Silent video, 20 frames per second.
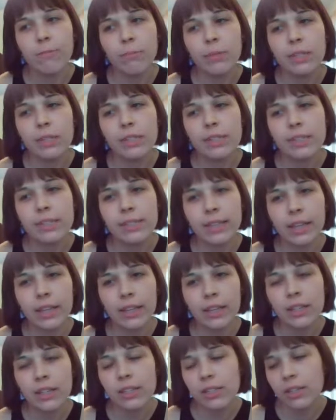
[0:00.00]
been
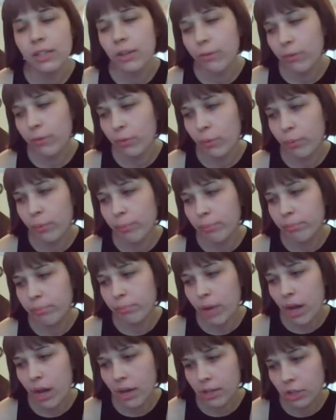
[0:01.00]
selling stuff on
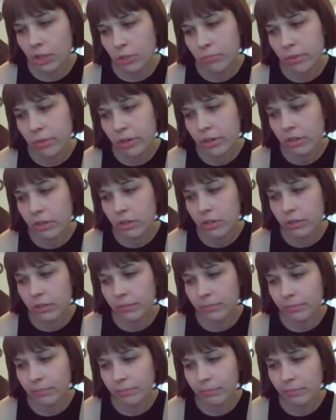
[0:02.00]
Poshmark.
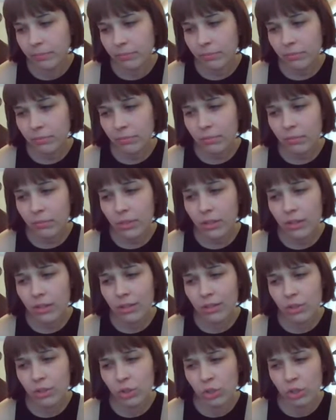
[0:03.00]

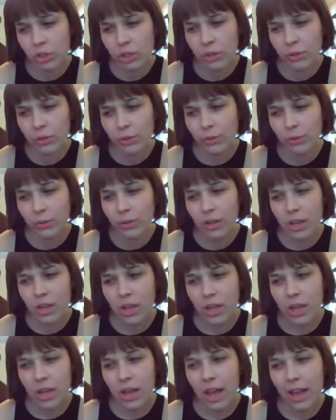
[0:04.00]
So
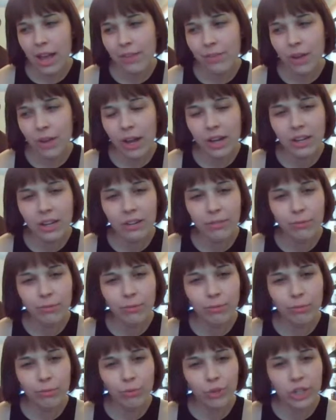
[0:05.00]
I've kind of
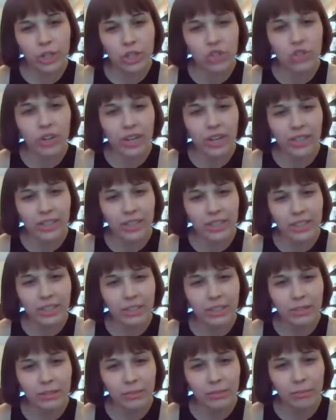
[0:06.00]

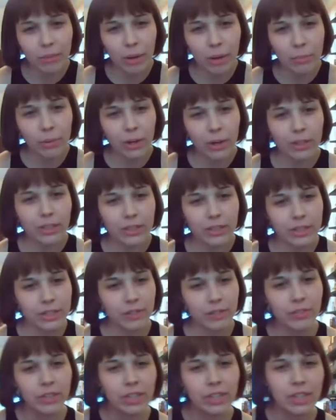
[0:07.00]
redirected my
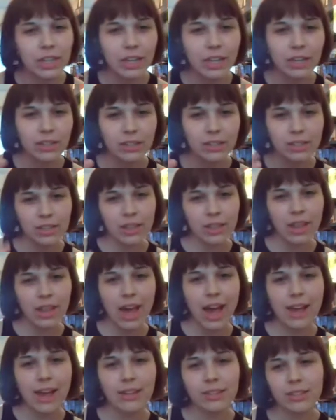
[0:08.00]
productivity to
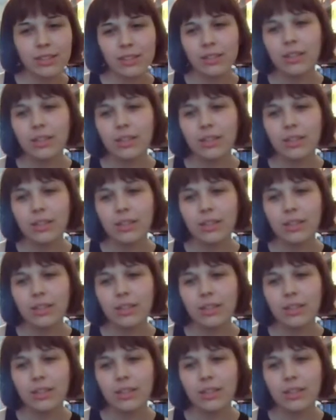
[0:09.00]
that.